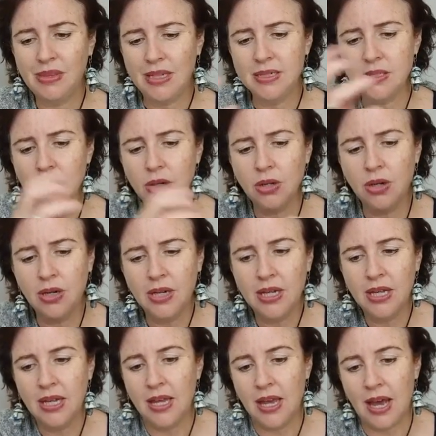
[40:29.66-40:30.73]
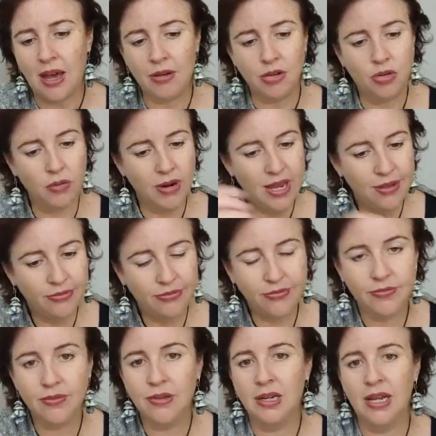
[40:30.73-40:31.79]
So, uh, grief,
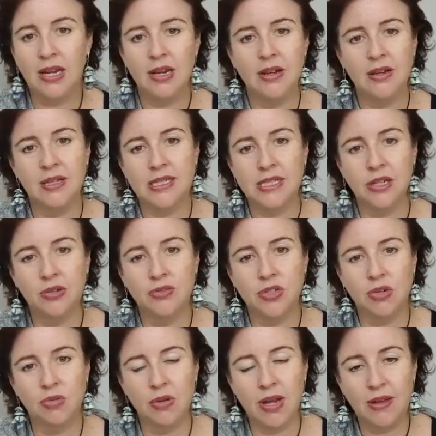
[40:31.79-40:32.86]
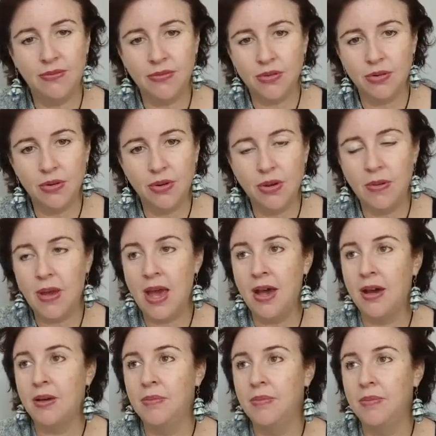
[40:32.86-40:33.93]
letting ourselves grieve through.
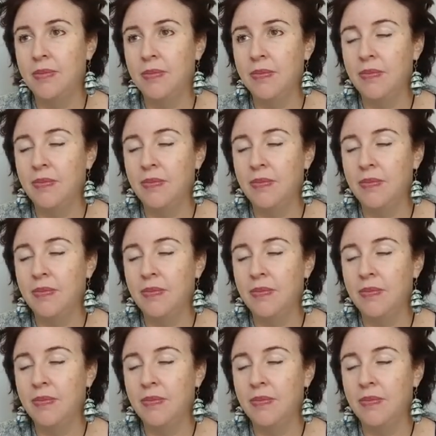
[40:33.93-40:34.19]
Um,